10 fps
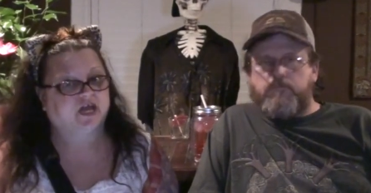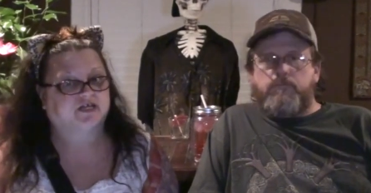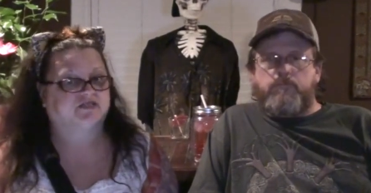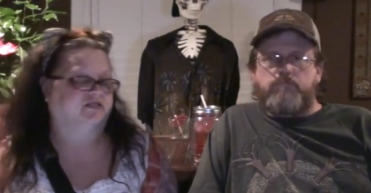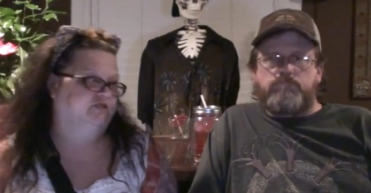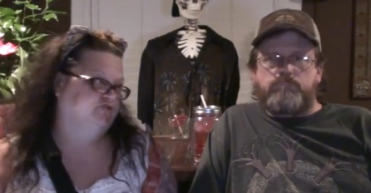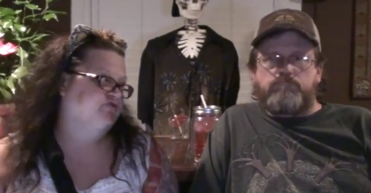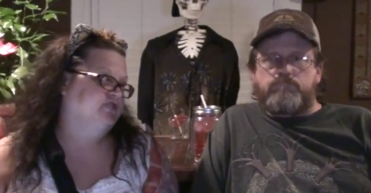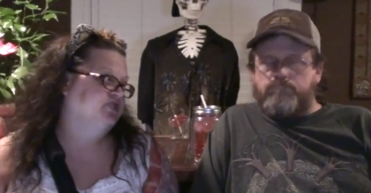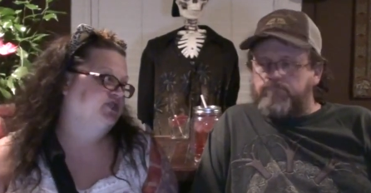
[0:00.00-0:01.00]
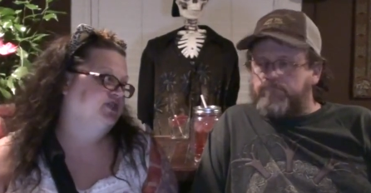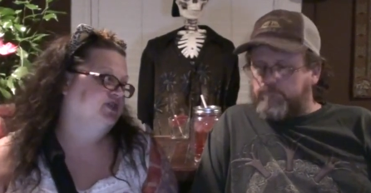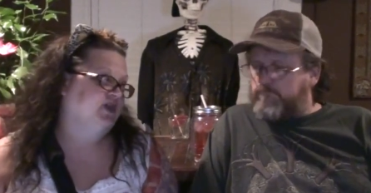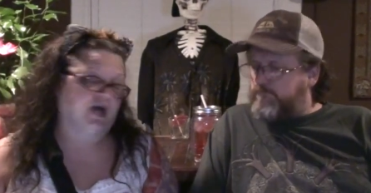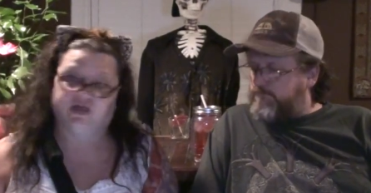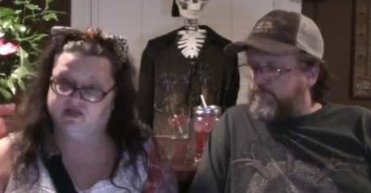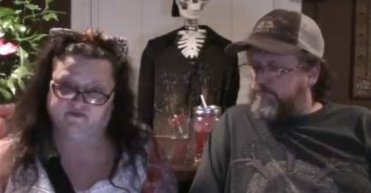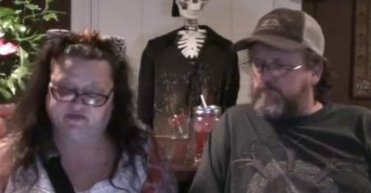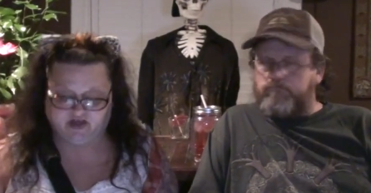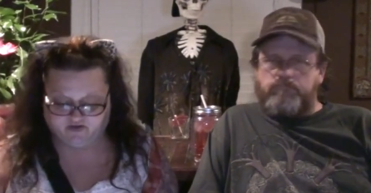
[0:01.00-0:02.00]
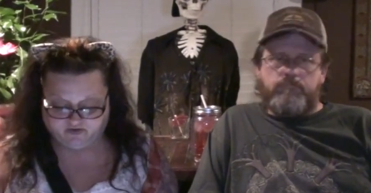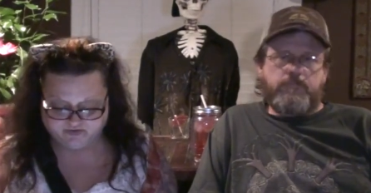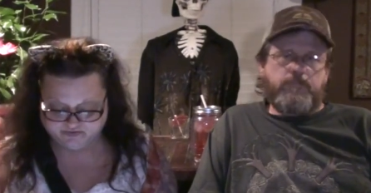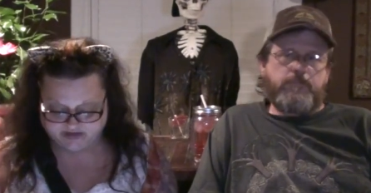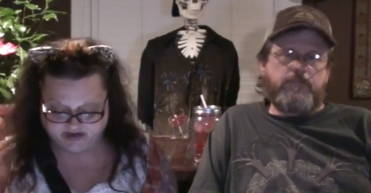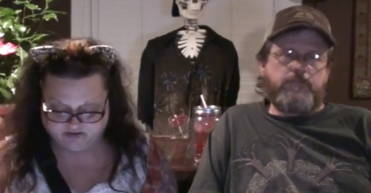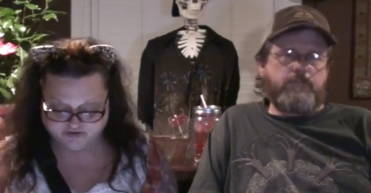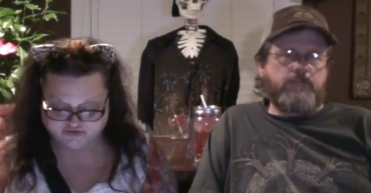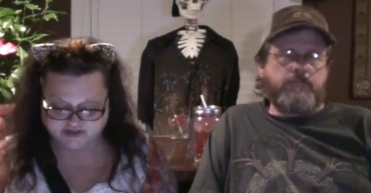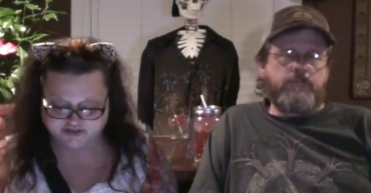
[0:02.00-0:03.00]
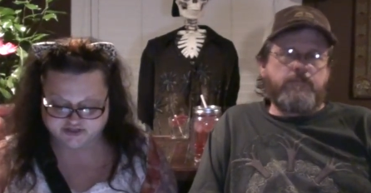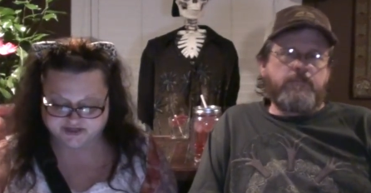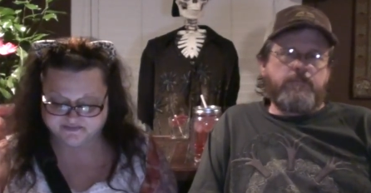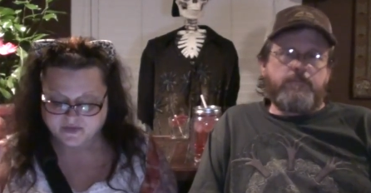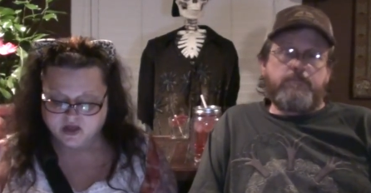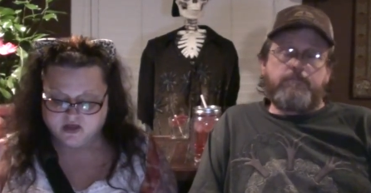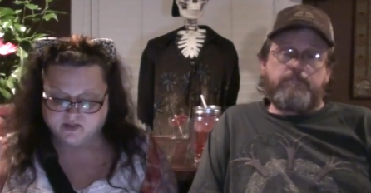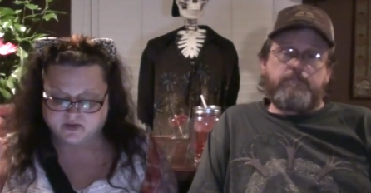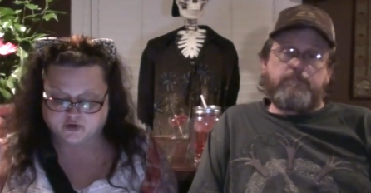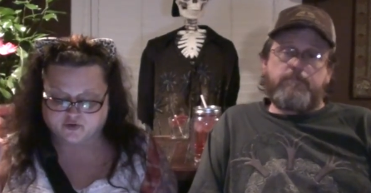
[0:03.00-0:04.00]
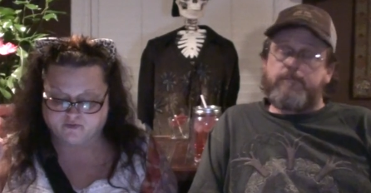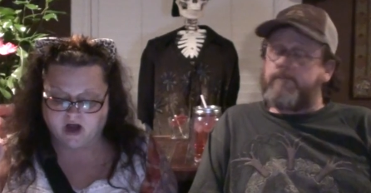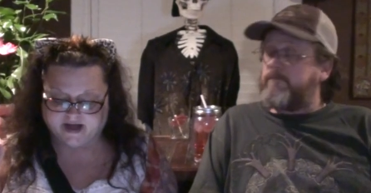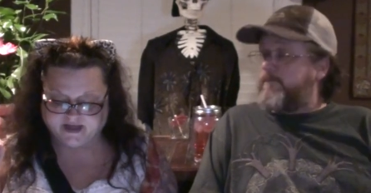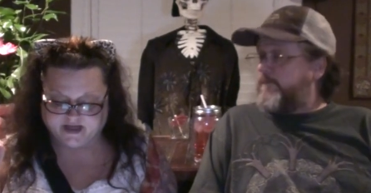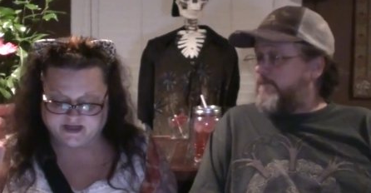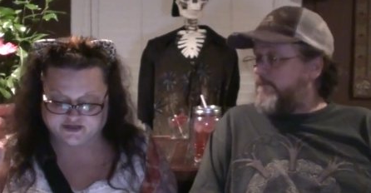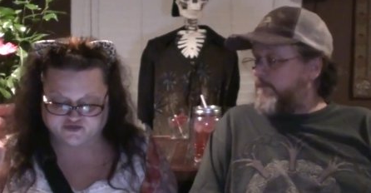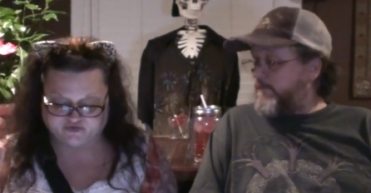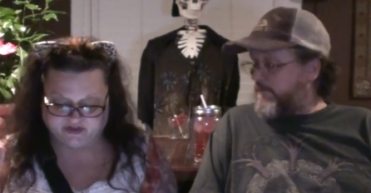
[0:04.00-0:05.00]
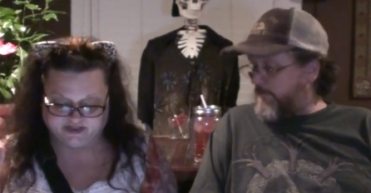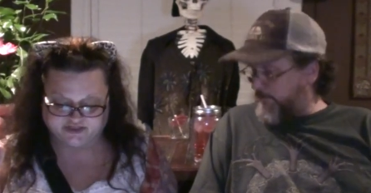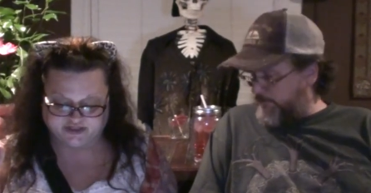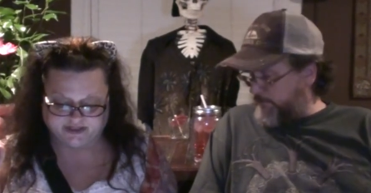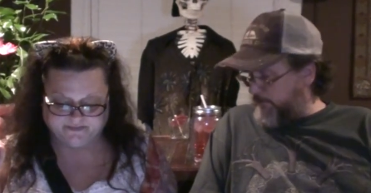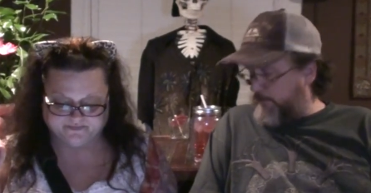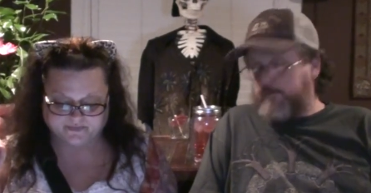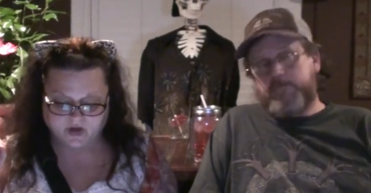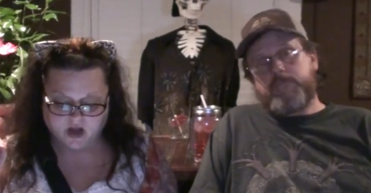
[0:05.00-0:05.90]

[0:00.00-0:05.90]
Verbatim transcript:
Speaker 1: excellent trilogy. I love that whole, that whole trilogy. The Karate Kid Trilogy.